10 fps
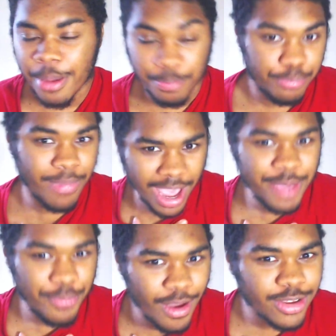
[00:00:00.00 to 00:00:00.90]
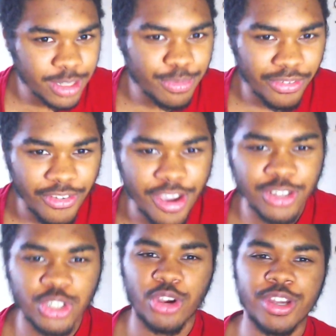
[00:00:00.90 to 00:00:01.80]
My personal
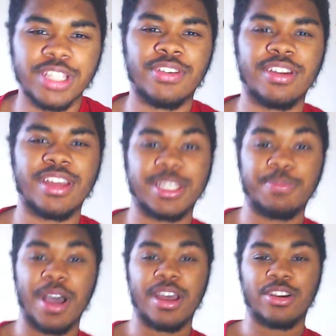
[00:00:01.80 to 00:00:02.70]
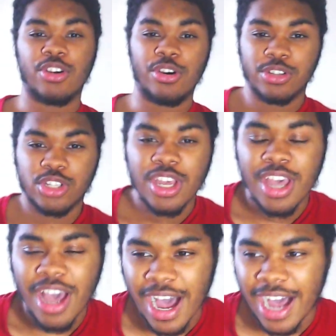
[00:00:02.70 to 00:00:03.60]
preferred choice for the next Bayern coach
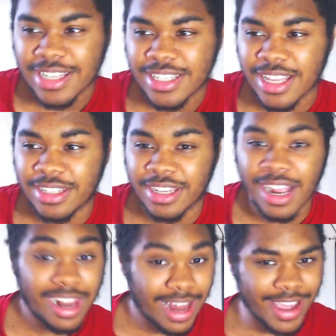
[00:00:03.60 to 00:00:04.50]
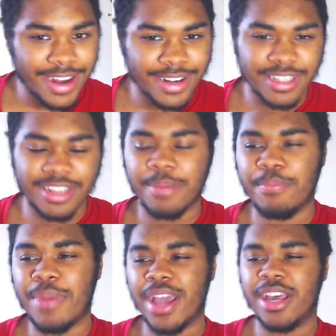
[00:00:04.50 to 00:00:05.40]
has declined the
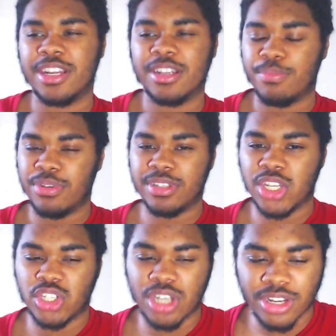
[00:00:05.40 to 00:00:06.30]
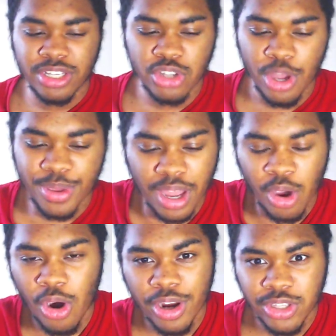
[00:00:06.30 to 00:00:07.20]
Bayern position. Now, this is coming
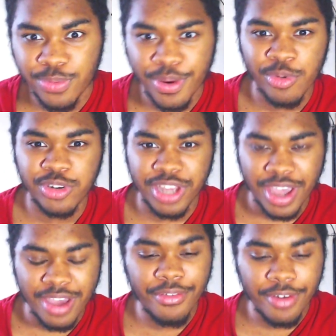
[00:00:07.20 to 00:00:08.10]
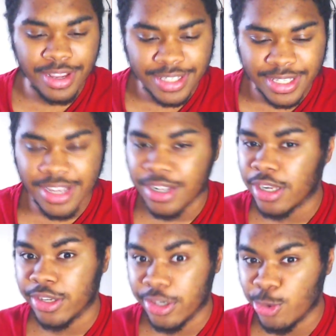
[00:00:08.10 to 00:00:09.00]
according to pretty much every
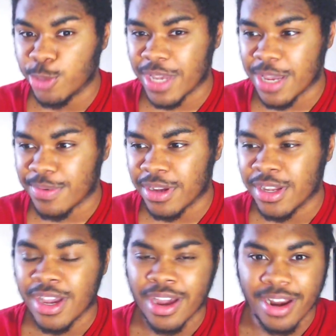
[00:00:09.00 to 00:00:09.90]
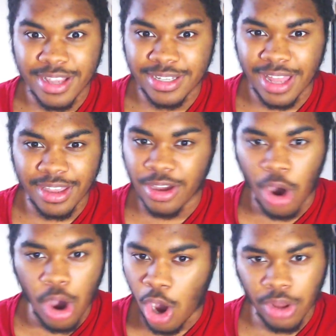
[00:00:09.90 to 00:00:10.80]
single newspaper. There's like
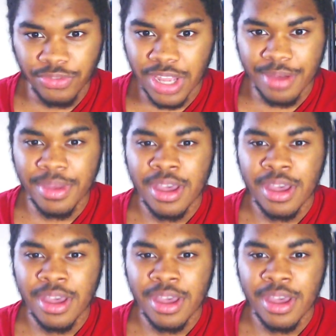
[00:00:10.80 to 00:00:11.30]
all of them,